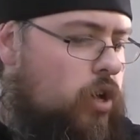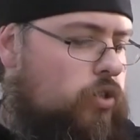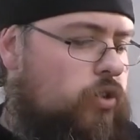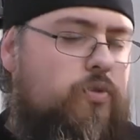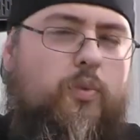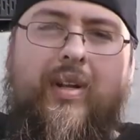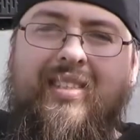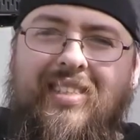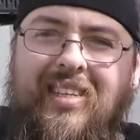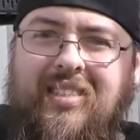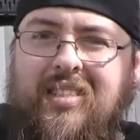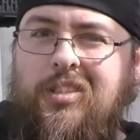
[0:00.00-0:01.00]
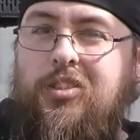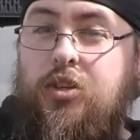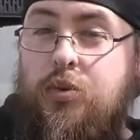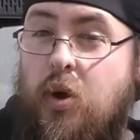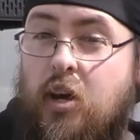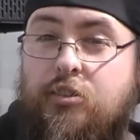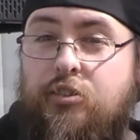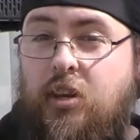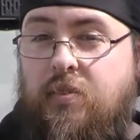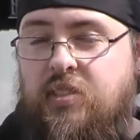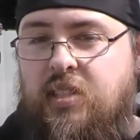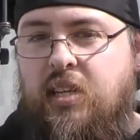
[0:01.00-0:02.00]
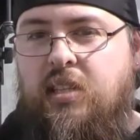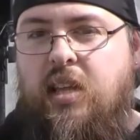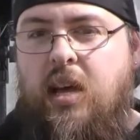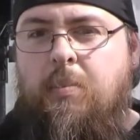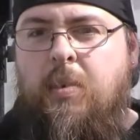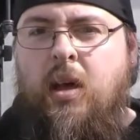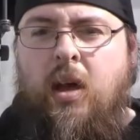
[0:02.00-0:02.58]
sort of 160 to 200. I've seen them.